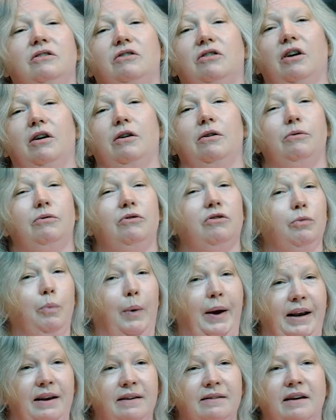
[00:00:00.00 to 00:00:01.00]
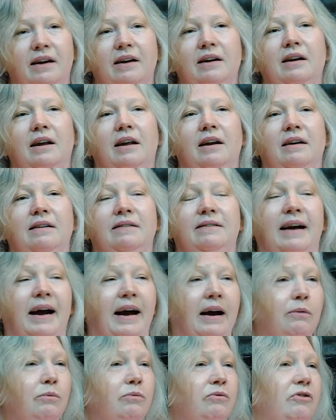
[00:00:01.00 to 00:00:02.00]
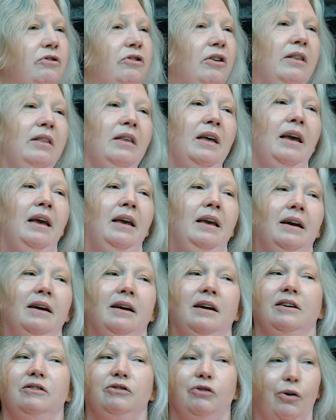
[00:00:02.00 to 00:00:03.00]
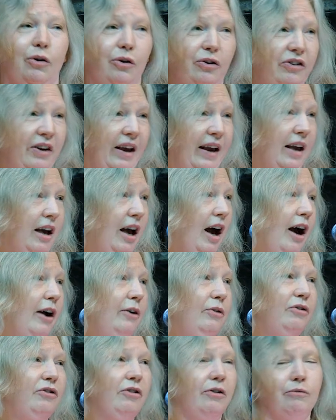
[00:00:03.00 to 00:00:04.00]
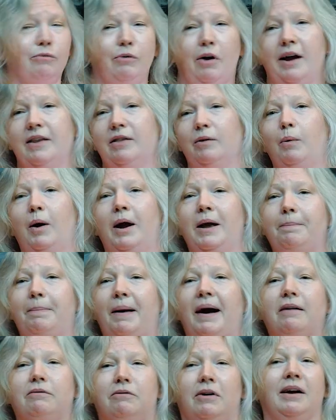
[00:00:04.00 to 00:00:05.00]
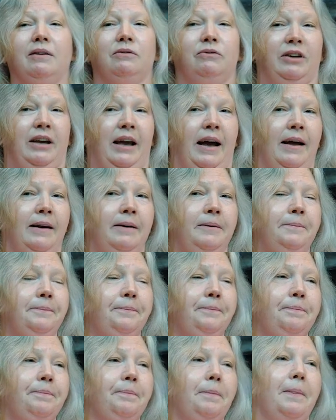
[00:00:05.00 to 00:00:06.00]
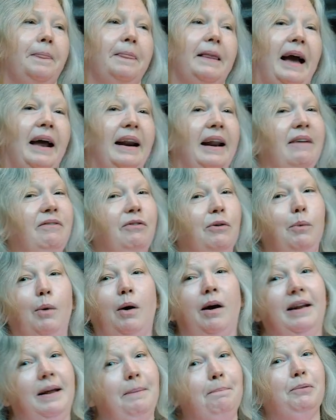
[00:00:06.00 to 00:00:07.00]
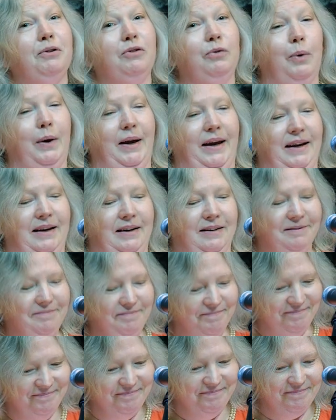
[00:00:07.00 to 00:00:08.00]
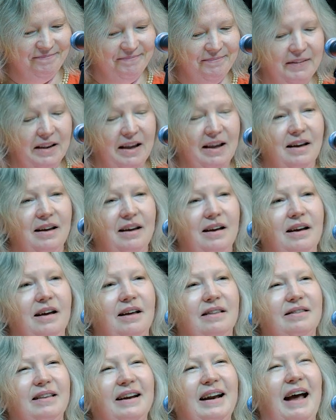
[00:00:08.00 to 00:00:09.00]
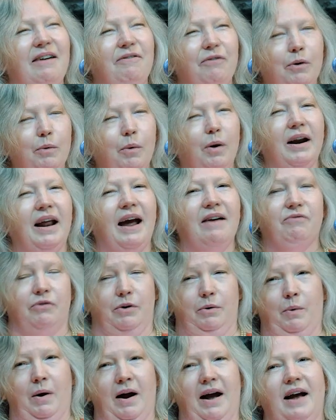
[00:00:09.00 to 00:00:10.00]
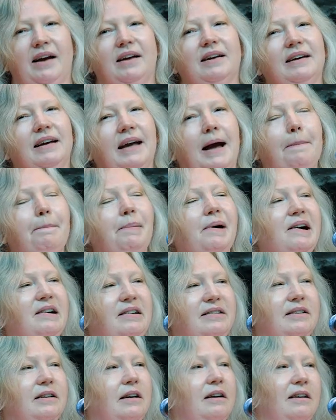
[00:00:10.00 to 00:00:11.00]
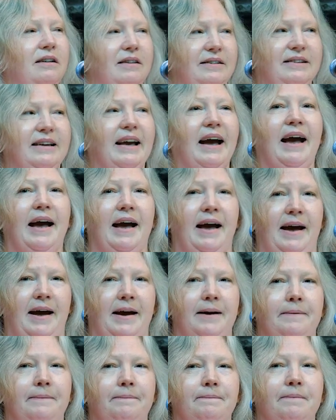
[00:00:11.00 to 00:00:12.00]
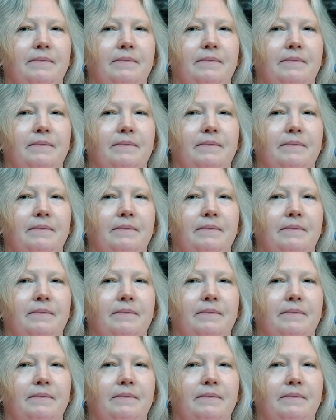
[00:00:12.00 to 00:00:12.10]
to Swindon and down to the Dorset coast and right the way back round again, and everyone in between, that everyone everywhere can get personalised care.